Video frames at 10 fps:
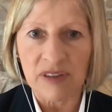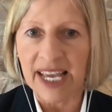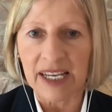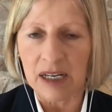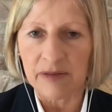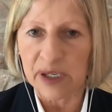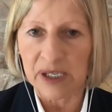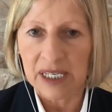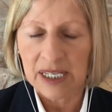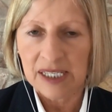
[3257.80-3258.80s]
think of
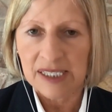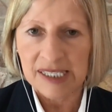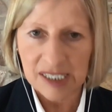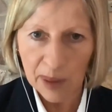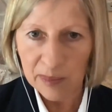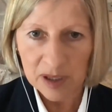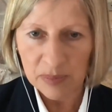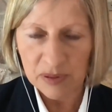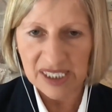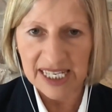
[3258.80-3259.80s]
a stomach
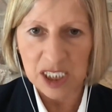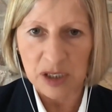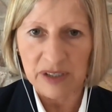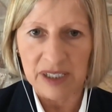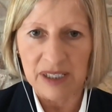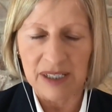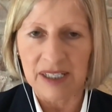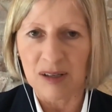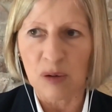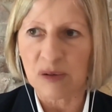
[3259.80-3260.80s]
procedure. And,
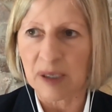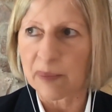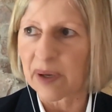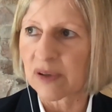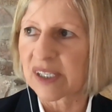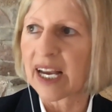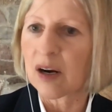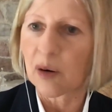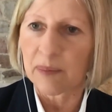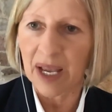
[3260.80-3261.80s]
you know, of course, some people were saying,
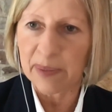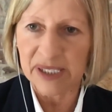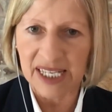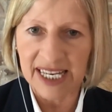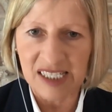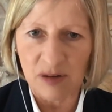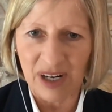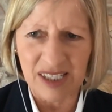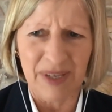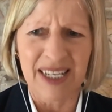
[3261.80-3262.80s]
oh, maybe it's a
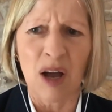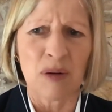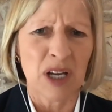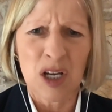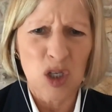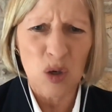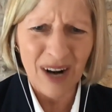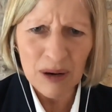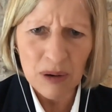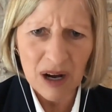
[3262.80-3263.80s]
hysterectomy. No, you're
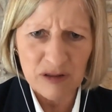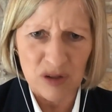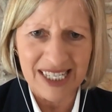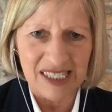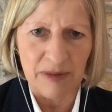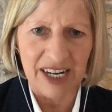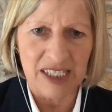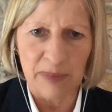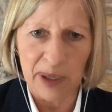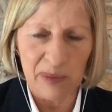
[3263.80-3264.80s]
out after a
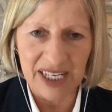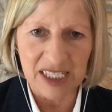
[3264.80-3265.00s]
hysterectomy within